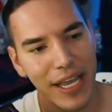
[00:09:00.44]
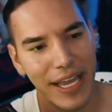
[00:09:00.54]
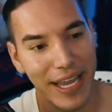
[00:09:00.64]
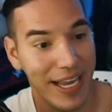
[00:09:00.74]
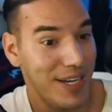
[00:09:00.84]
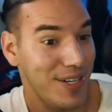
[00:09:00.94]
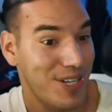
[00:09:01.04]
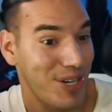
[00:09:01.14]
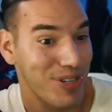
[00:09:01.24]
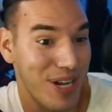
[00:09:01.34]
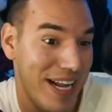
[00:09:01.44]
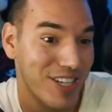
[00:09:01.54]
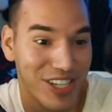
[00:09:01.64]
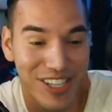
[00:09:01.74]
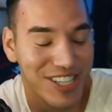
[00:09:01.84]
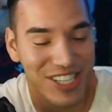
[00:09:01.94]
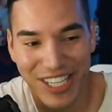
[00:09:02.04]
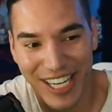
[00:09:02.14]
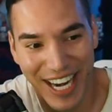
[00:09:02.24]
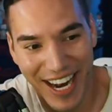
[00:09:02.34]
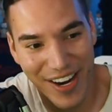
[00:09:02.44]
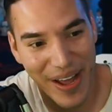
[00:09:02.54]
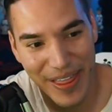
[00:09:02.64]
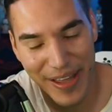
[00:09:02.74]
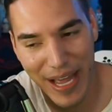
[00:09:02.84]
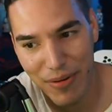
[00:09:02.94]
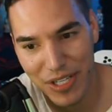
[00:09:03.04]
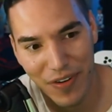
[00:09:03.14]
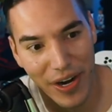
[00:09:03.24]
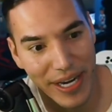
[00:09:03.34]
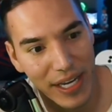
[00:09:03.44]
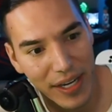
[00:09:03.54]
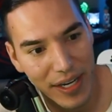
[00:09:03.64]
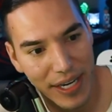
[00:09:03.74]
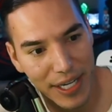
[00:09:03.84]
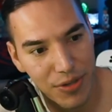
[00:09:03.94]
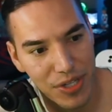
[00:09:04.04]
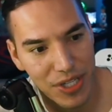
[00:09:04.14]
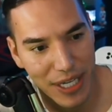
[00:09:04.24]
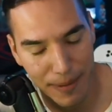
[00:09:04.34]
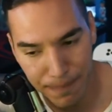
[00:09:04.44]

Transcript: and she was an engineering student. And I don't know, I thought that was very interesting.